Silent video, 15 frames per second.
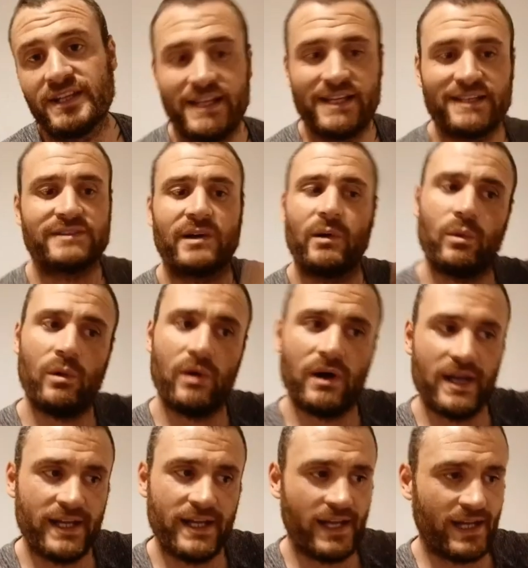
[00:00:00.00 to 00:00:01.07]
thing is
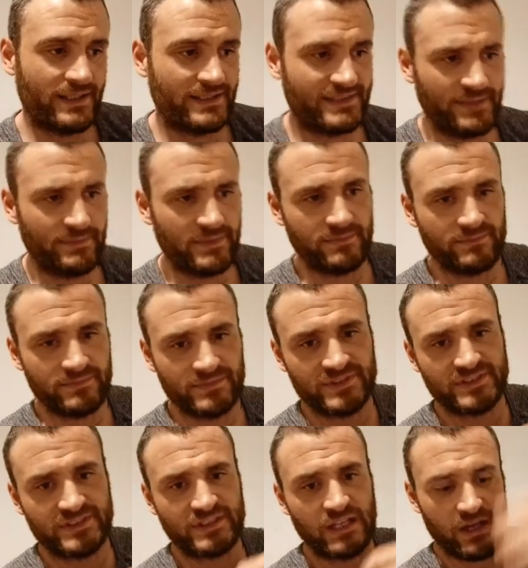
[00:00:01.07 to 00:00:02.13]
why, and the
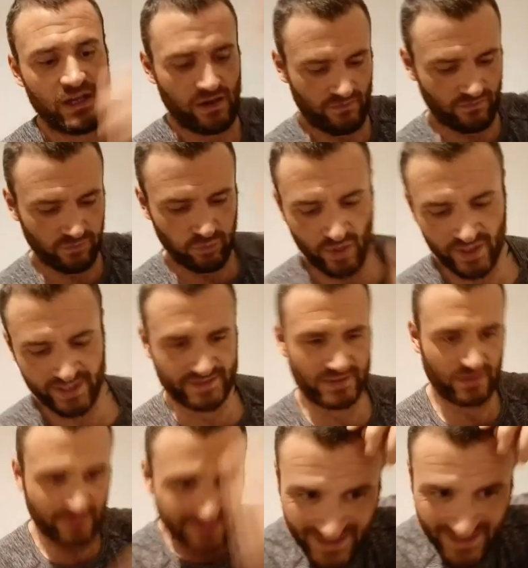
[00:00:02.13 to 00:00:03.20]
symptoms of why
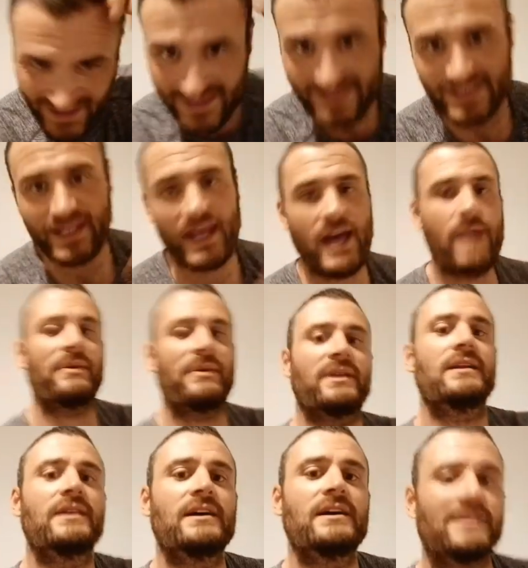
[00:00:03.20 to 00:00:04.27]
certain things
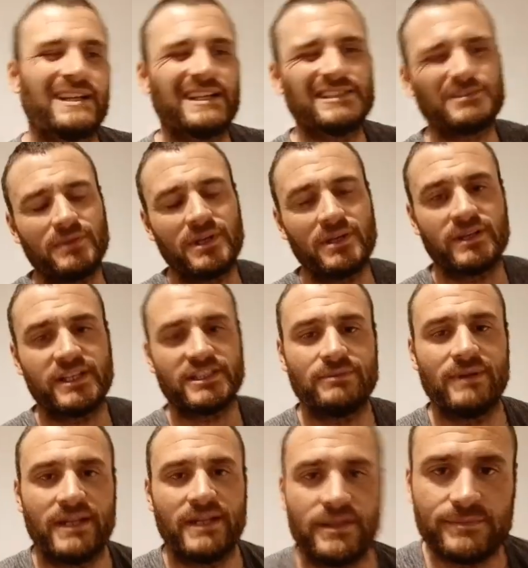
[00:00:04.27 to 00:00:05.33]
happen. That's what I'm going to
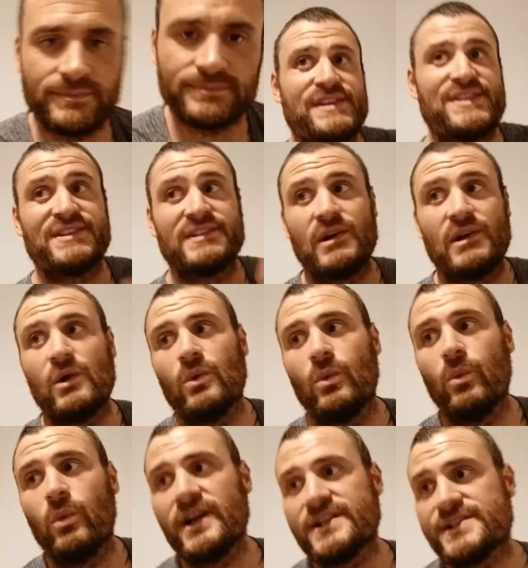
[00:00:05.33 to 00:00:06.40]
explain here. So
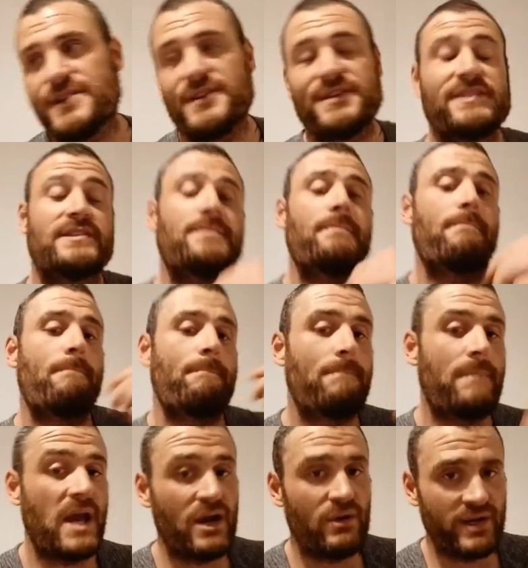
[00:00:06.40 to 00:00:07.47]
what does
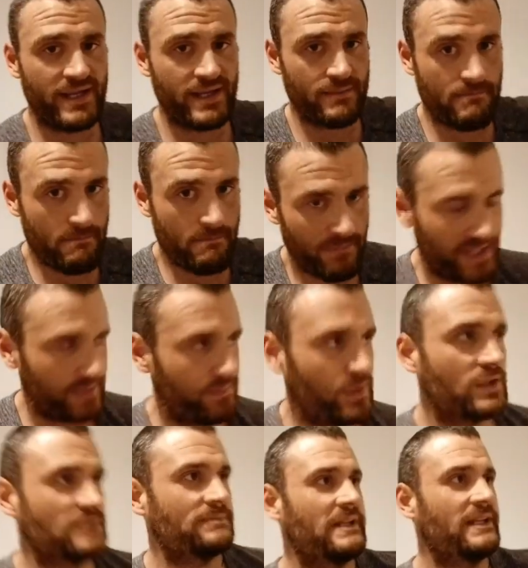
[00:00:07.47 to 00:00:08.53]

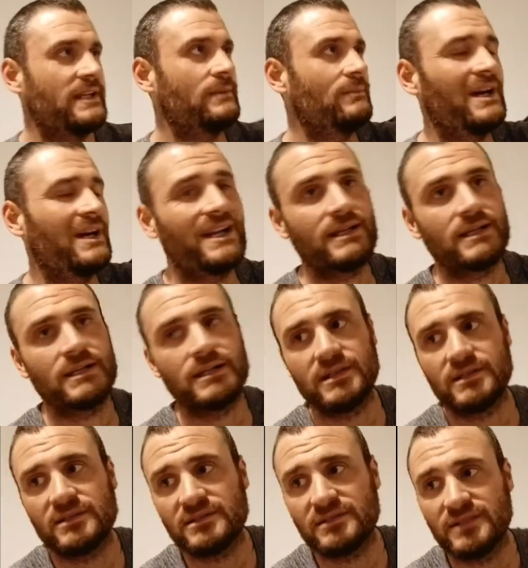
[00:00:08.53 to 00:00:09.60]
perimenopause mean? Well,
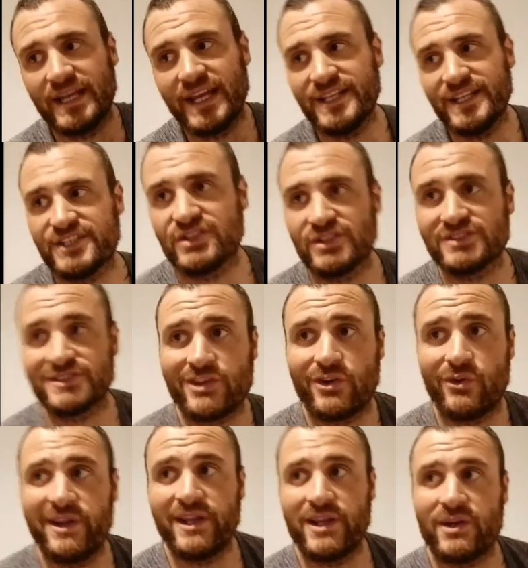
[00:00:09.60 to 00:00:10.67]
it's just a
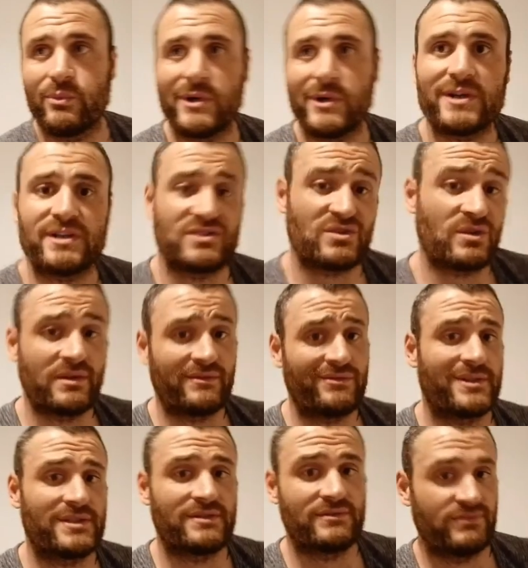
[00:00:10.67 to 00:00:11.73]
Greek word thrown in
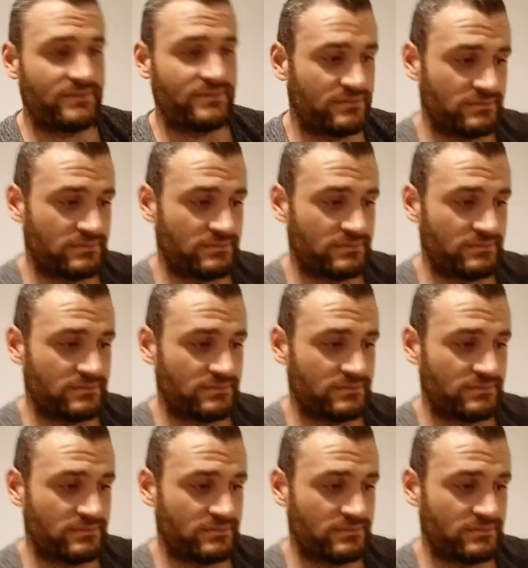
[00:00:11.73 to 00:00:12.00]
front of